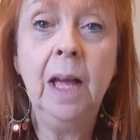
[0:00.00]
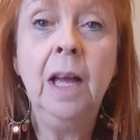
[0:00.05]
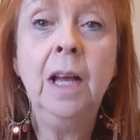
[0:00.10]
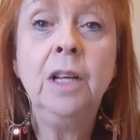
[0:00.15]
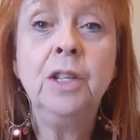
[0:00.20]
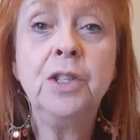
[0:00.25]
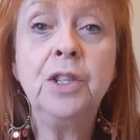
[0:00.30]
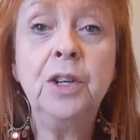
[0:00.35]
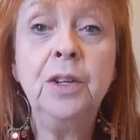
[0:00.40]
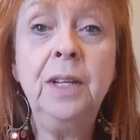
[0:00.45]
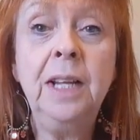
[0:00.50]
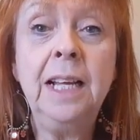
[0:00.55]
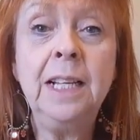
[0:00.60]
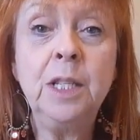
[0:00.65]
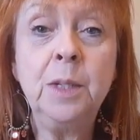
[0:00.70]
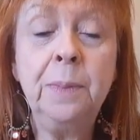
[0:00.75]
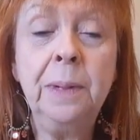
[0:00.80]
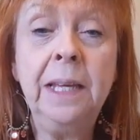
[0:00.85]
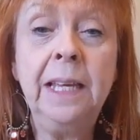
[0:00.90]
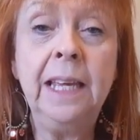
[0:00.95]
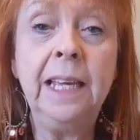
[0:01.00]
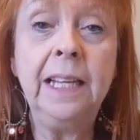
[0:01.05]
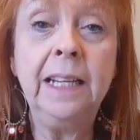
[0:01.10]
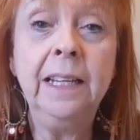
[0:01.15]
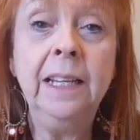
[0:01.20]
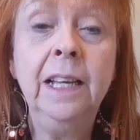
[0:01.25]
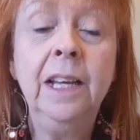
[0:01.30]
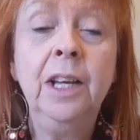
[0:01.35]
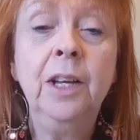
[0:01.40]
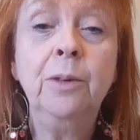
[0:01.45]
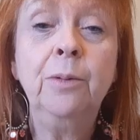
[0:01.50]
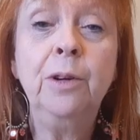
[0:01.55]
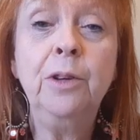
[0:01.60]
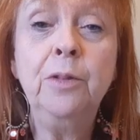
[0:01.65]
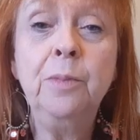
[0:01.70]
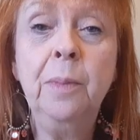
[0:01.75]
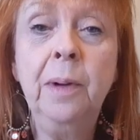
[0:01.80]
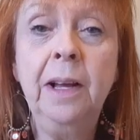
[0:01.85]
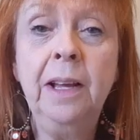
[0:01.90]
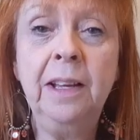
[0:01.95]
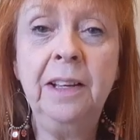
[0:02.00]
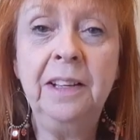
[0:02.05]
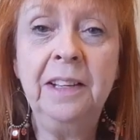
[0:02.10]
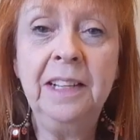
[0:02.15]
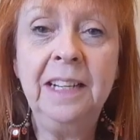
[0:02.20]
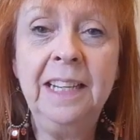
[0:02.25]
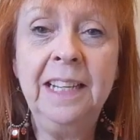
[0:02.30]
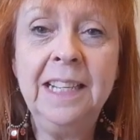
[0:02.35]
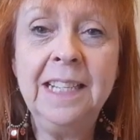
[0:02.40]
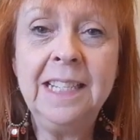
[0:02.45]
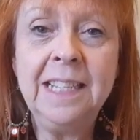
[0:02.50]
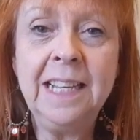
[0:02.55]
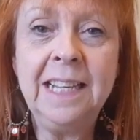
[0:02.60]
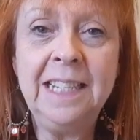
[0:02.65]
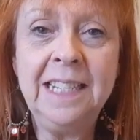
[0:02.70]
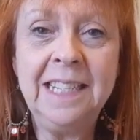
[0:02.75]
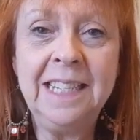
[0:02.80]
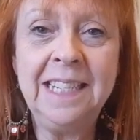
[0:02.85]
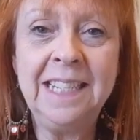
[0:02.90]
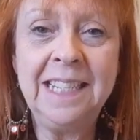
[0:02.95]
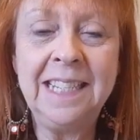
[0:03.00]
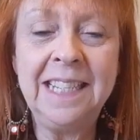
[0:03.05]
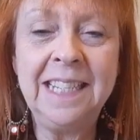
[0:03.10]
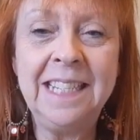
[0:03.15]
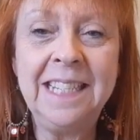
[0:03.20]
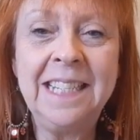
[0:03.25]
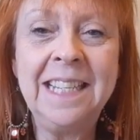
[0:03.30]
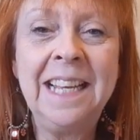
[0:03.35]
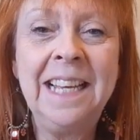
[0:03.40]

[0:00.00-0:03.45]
So let's begin with my earlier sentences.